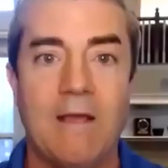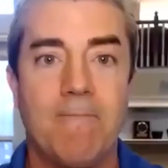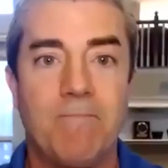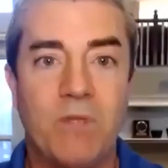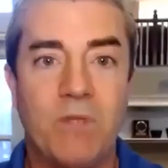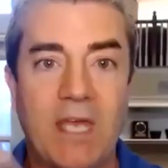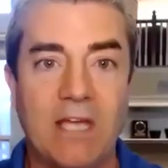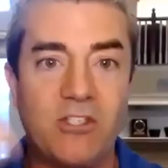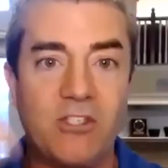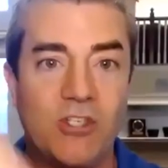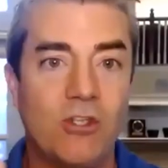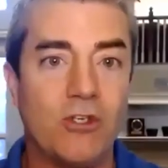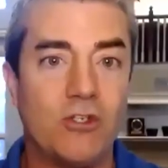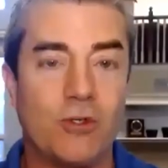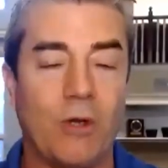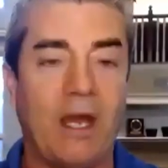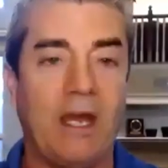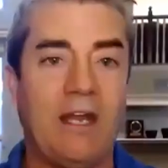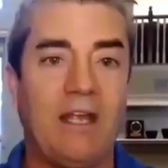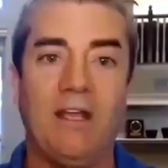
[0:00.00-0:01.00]
Get to the
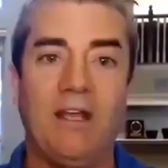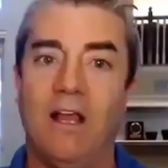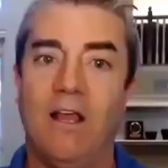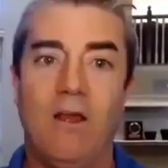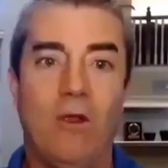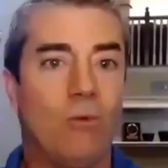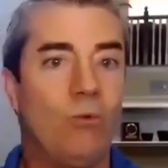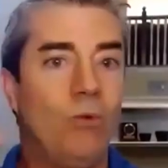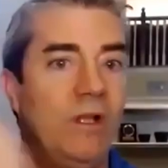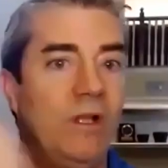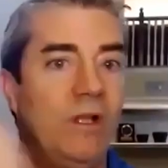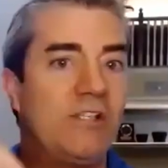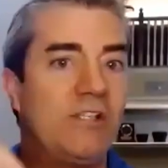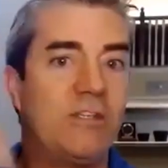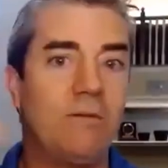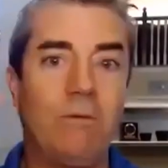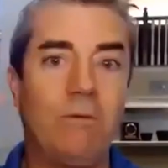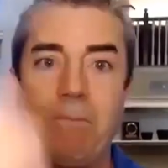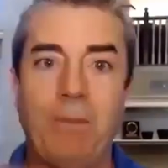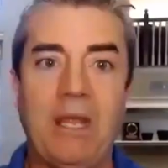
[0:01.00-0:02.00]
training, rinse and
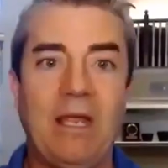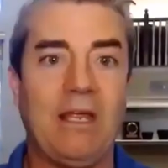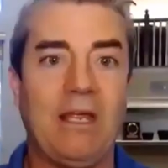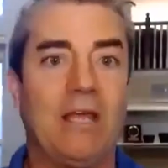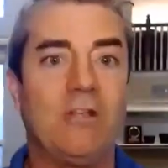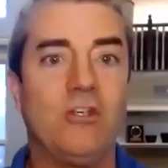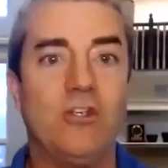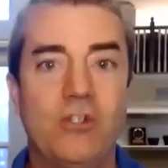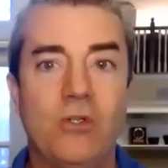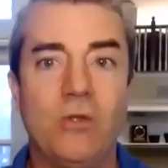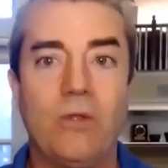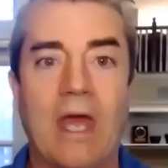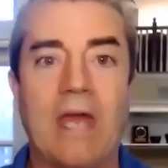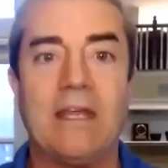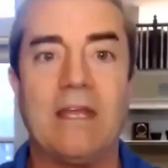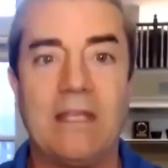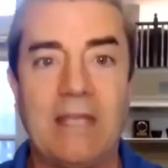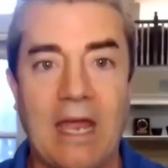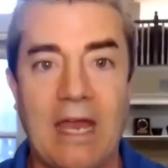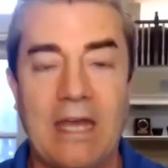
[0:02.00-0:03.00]
repeat, and you do that
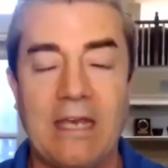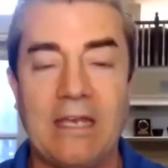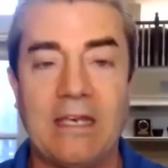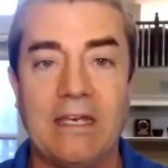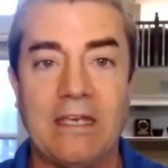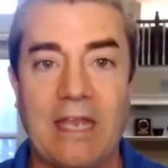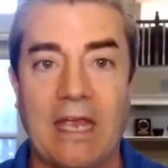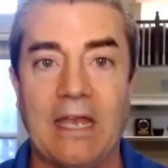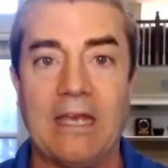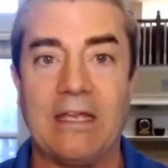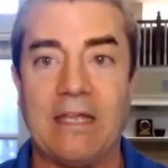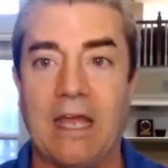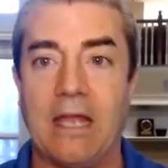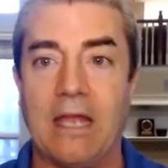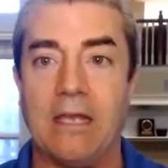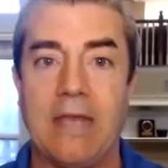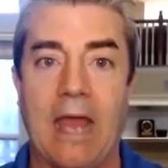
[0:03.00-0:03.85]
again and again and again.